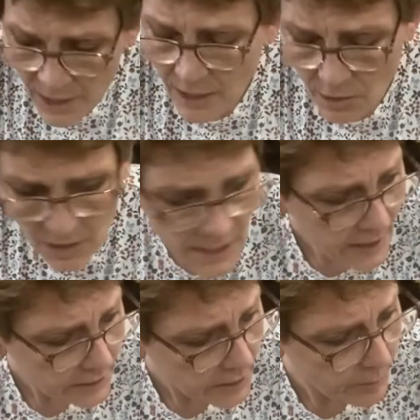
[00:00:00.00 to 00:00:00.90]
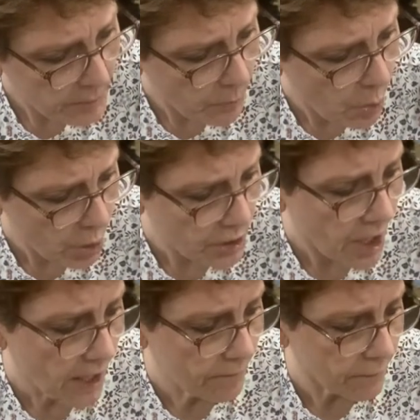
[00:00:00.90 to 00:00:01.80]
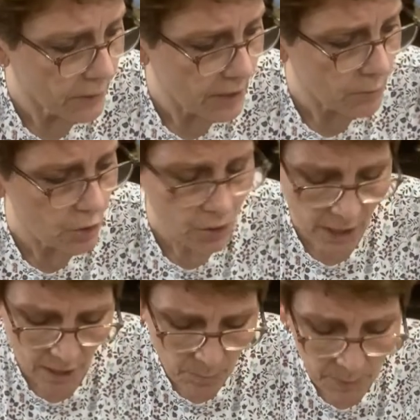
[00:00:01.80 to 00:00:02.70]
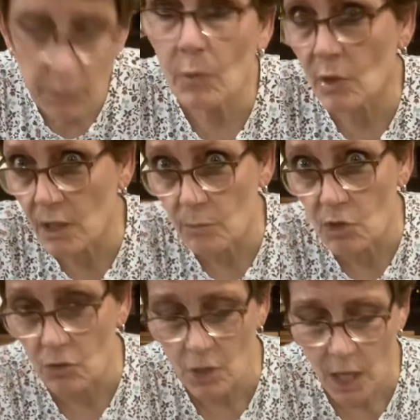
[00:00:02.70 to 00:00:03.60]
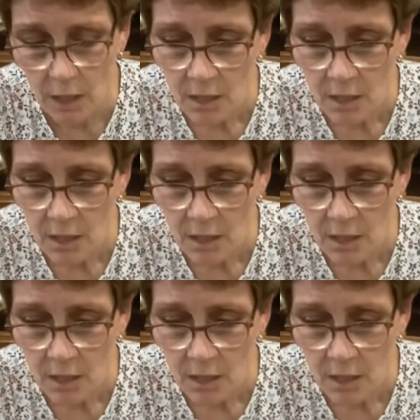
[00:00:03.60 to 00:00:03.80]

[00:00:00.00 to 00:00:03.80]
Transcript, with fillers: it's gonna take a little bit more time for them to dry out, but we want them to dry.